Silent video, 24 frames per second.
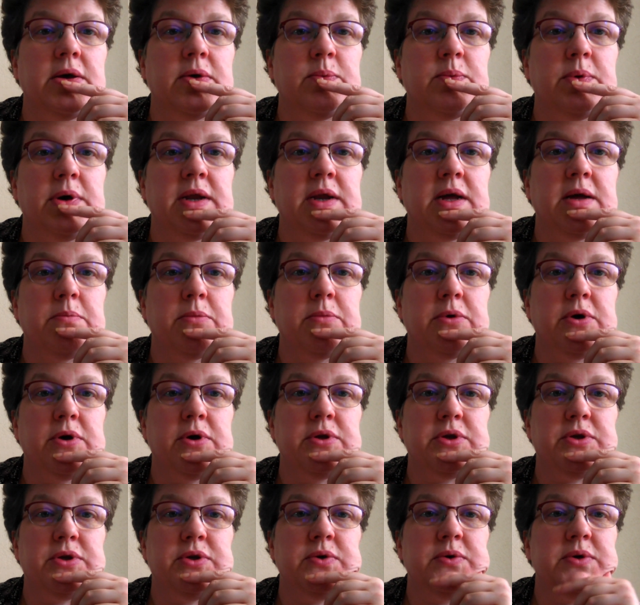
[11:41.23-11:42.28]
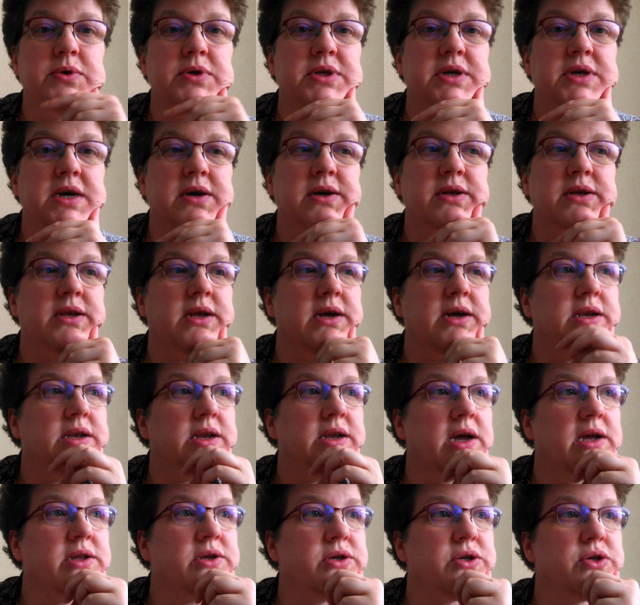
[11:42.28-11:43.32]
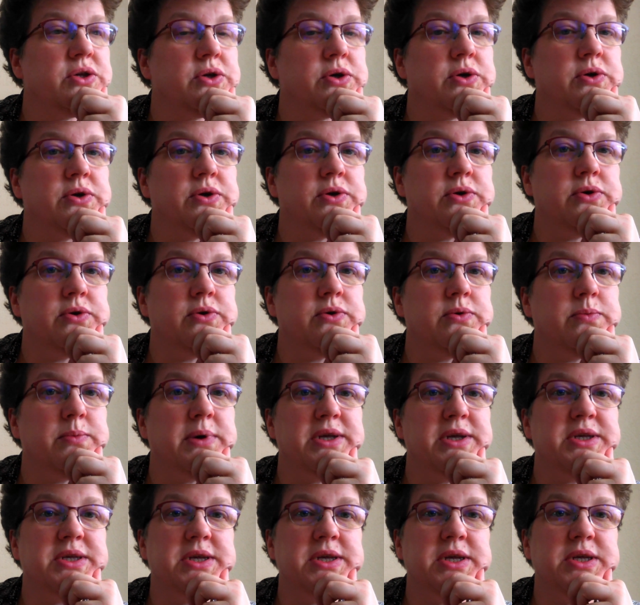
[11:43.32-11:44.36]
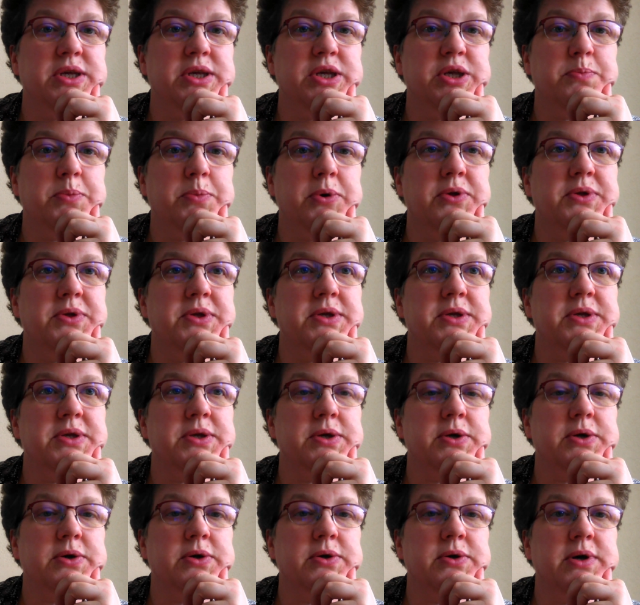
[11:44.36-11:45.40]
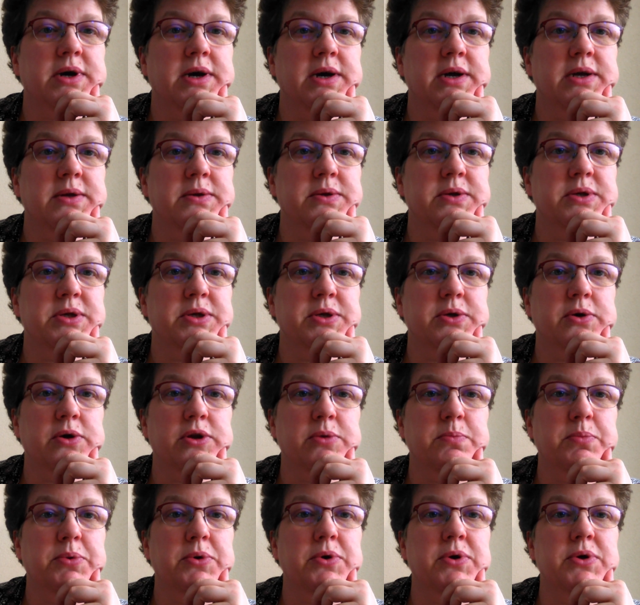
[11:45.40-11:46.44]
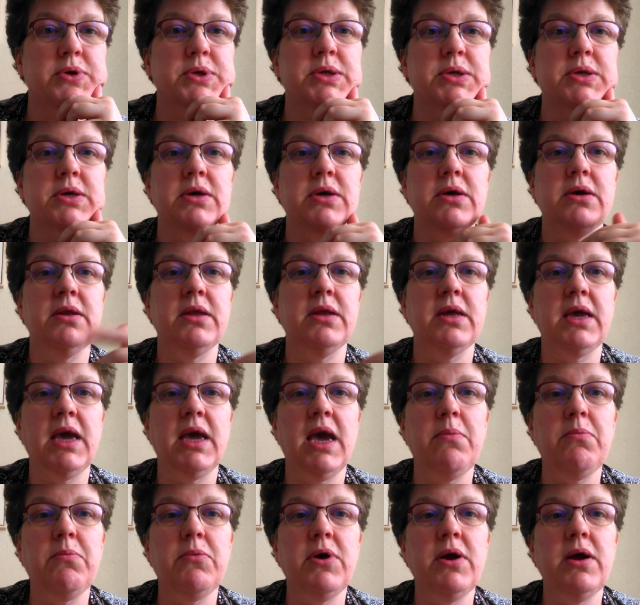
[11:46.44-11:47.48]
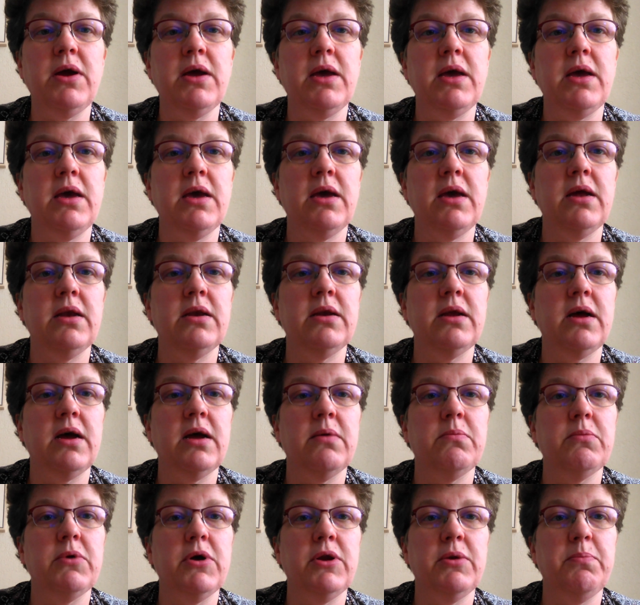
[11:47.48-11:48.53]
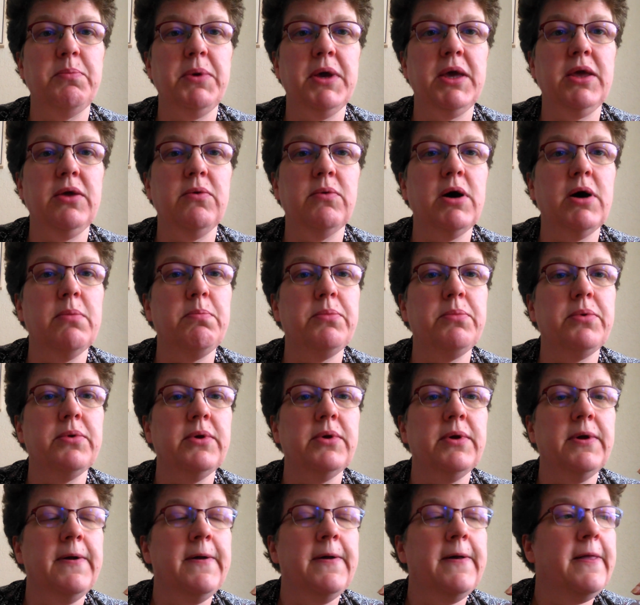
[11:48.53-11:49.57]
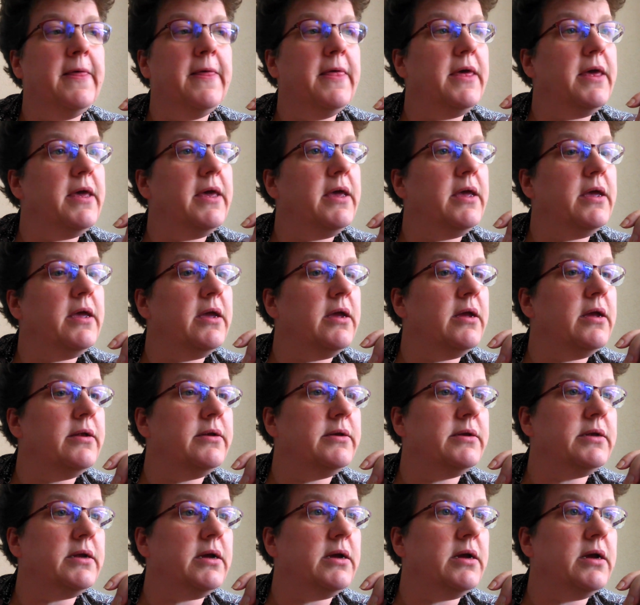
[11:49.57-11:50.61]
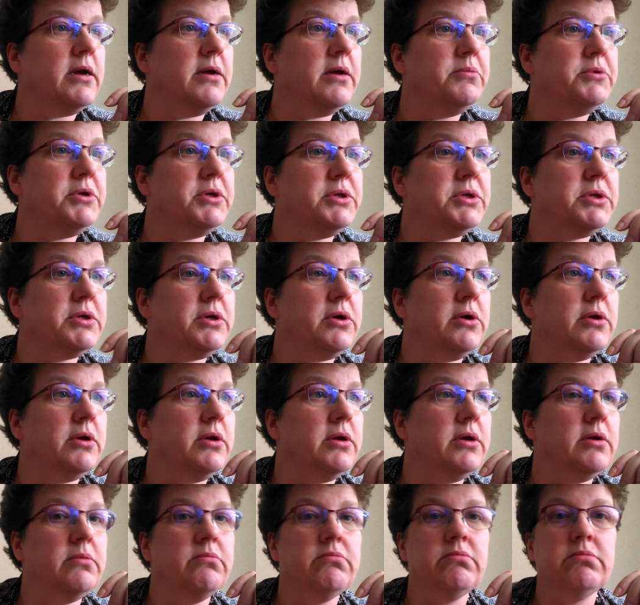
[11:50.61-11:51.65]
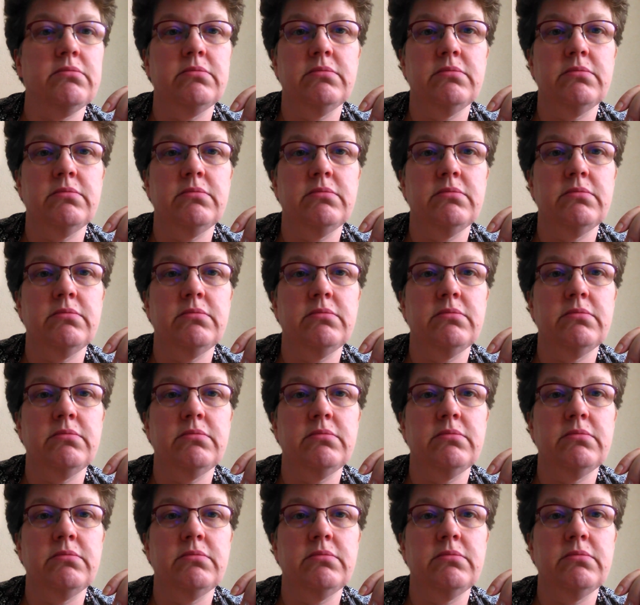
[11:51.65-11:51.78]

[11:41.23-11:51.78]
What I'm going to do is I'd like to show you my stitchy spot. So I'm just going to pause the camera, and I'm going to pick you up, and I'm just going to